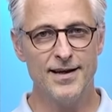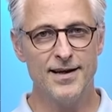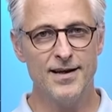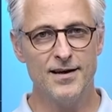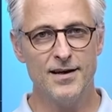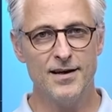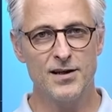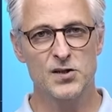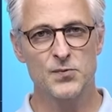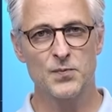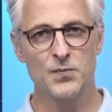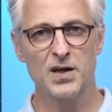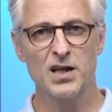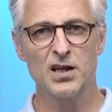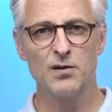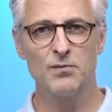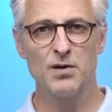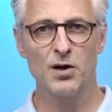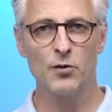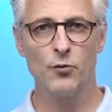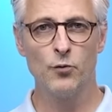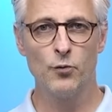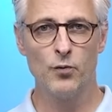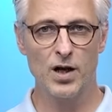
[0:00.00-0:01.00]
And speaking about
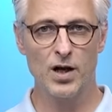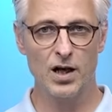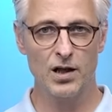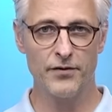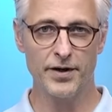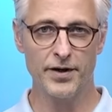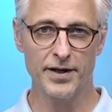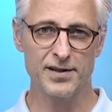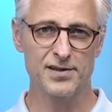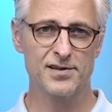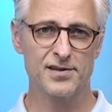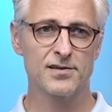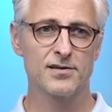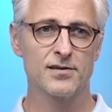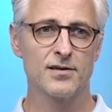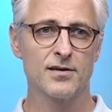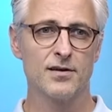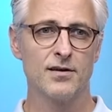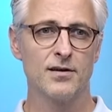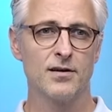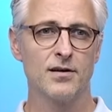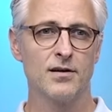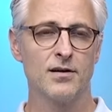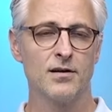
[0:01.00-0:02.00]
relevance,
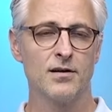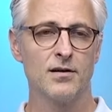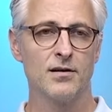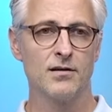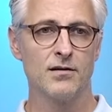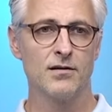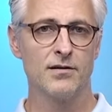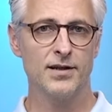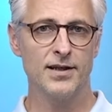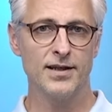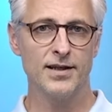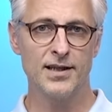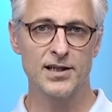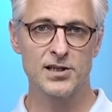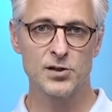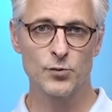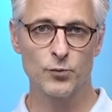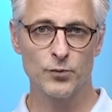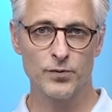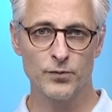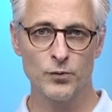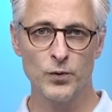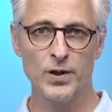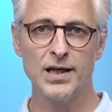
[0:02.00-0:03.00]
it
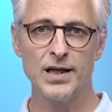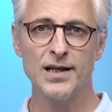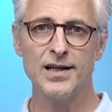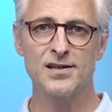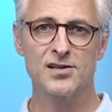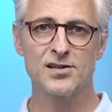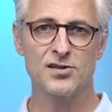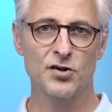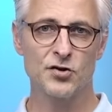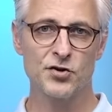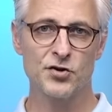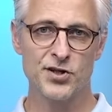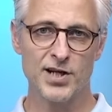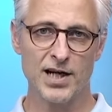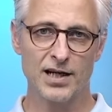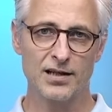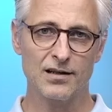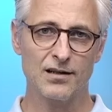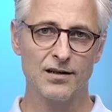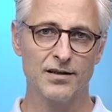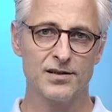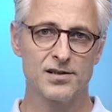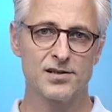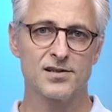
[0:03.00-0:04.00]
really is the
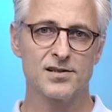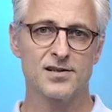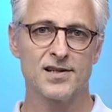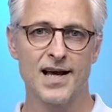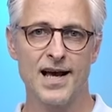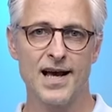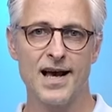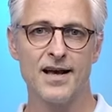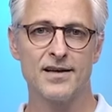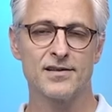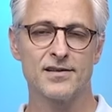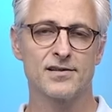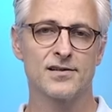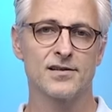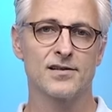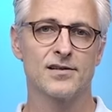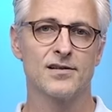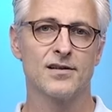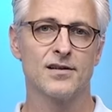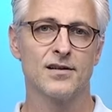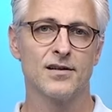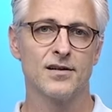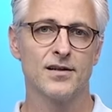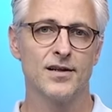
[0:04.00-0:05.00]
checklist tasks
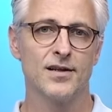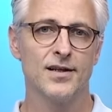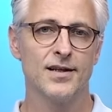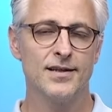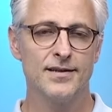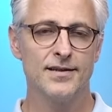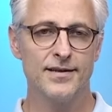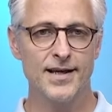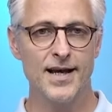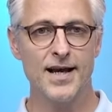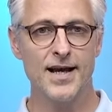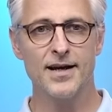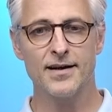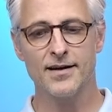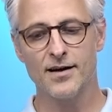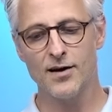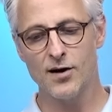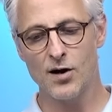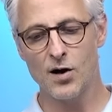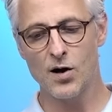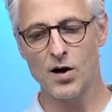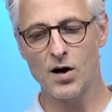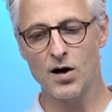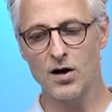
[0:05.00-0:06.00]
that
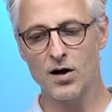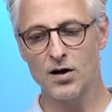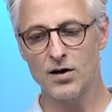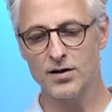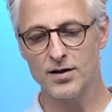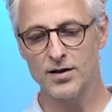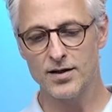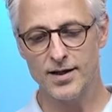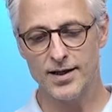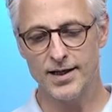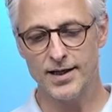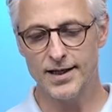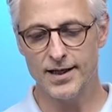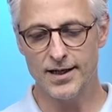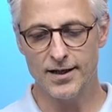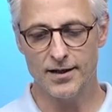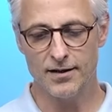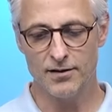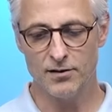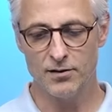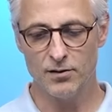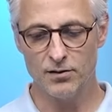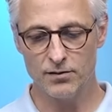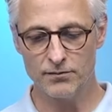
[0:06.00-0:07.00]
are
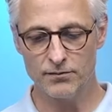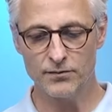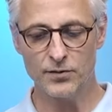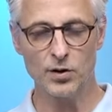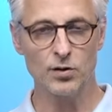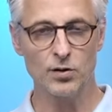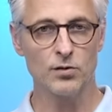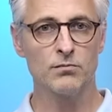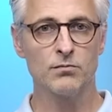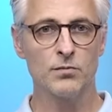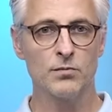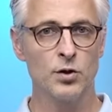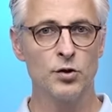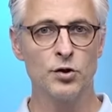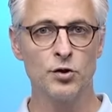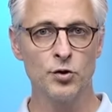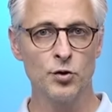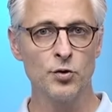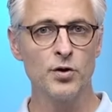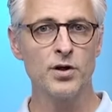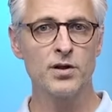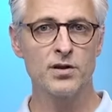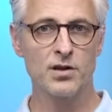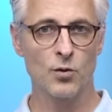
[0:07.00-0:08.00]

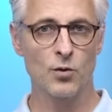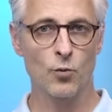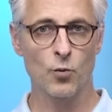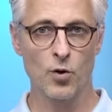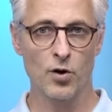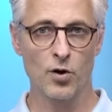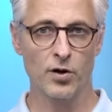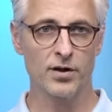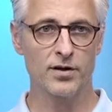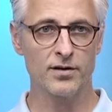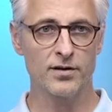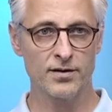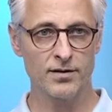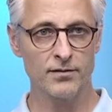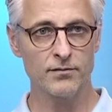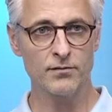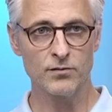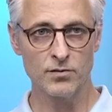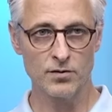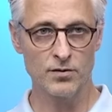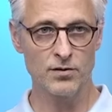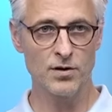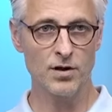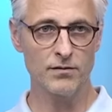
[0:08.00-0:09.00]
doing the work.
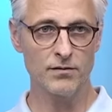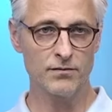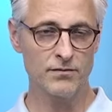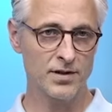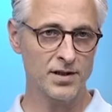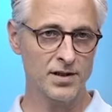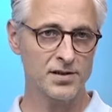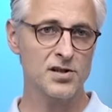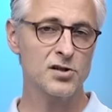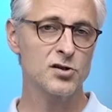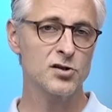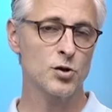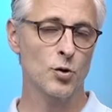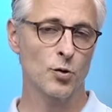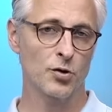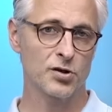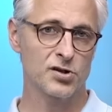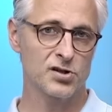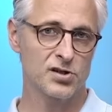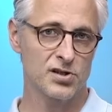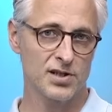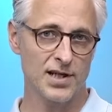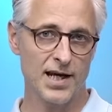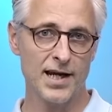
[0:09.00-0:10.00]
This is your
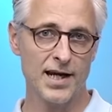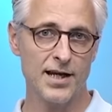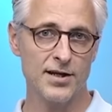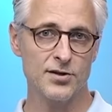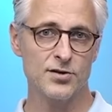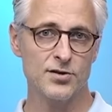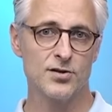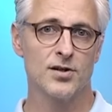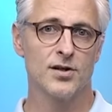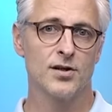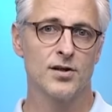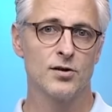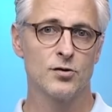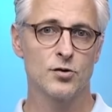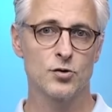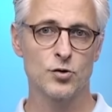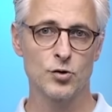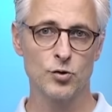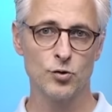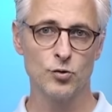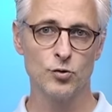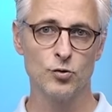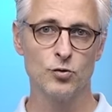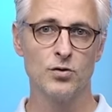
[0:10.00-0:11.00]
stage
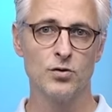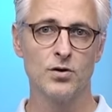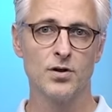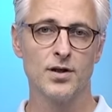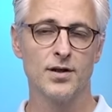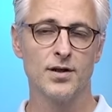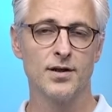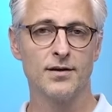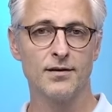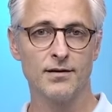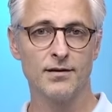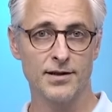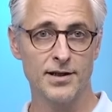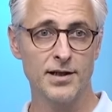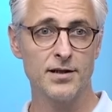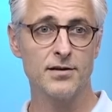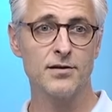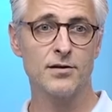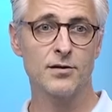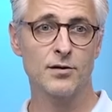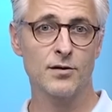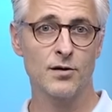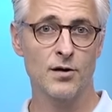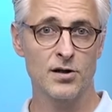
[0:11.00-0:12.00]
to lead
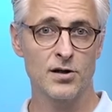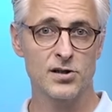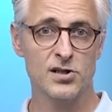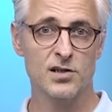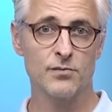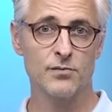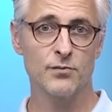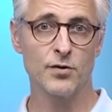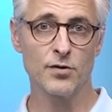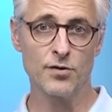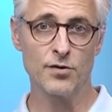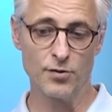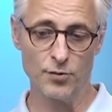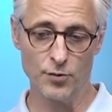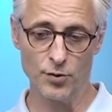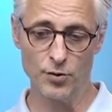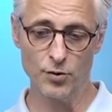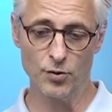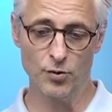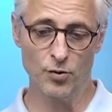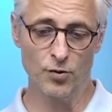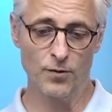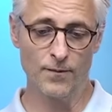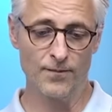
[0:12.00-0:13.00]
the customer
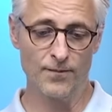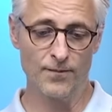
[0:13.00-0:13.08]
through